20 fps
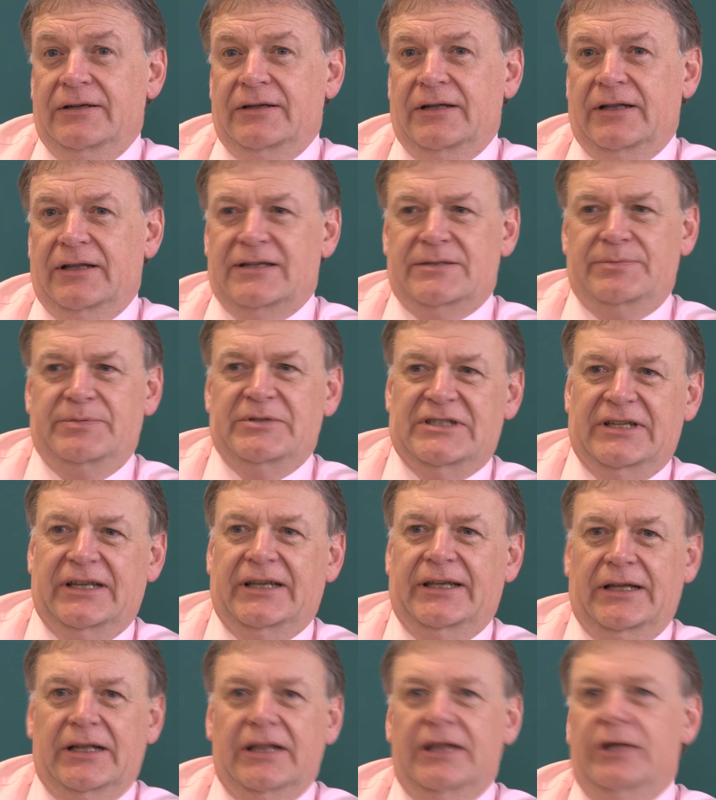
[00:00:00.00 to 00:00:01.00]
And that's
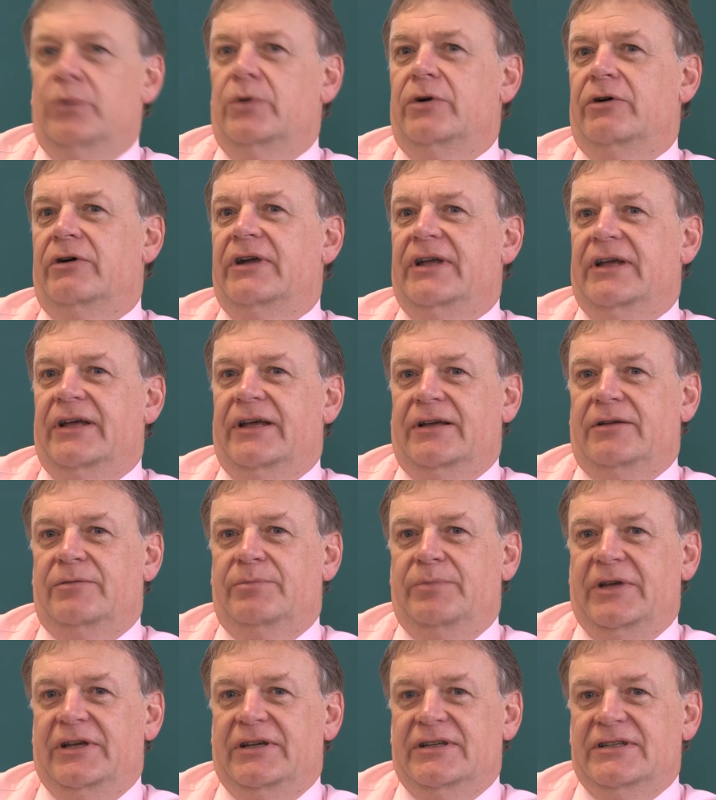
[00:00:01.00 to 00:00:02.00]
particularly worrying
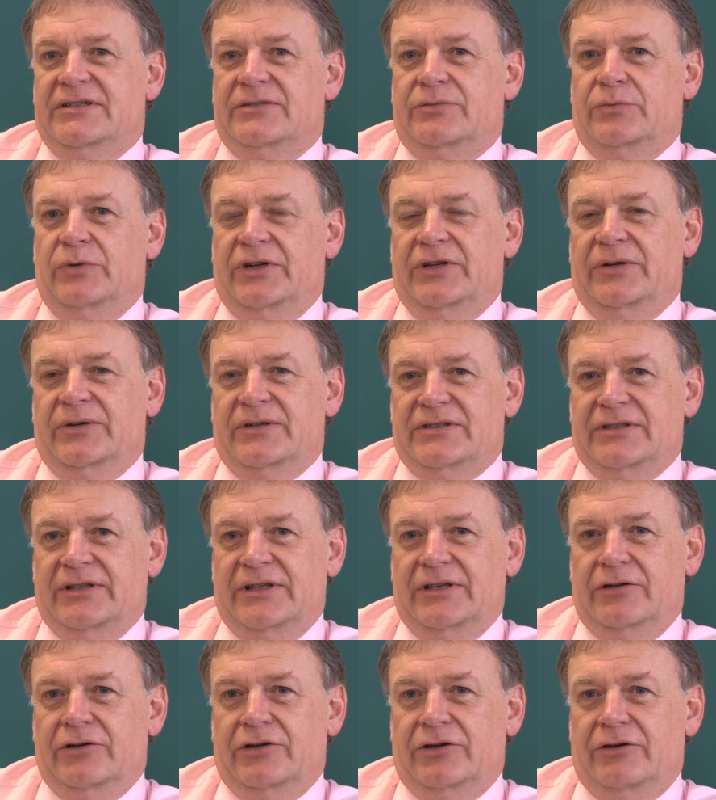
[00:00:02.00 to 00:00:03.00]
because when you
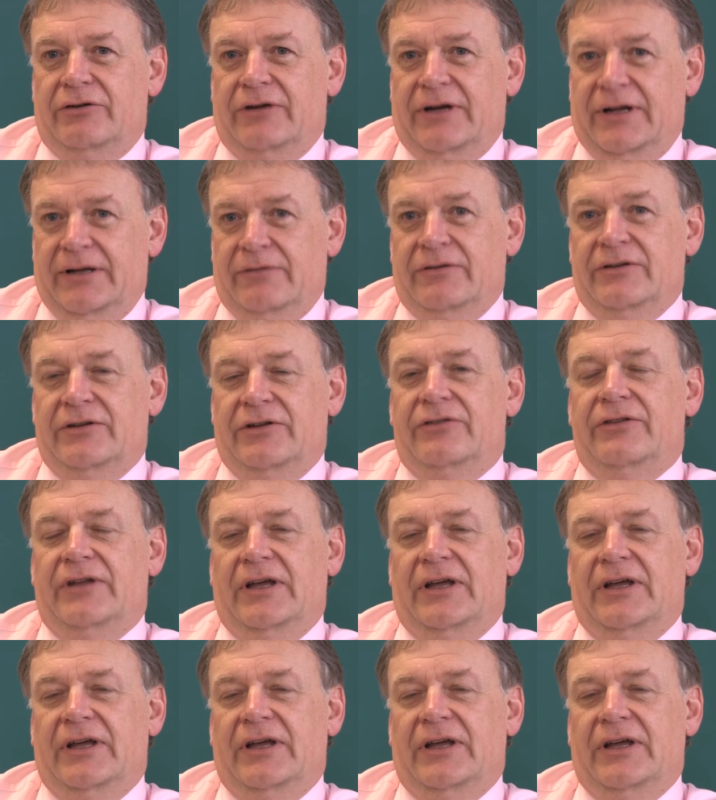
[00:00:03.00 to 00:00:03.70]
actually look around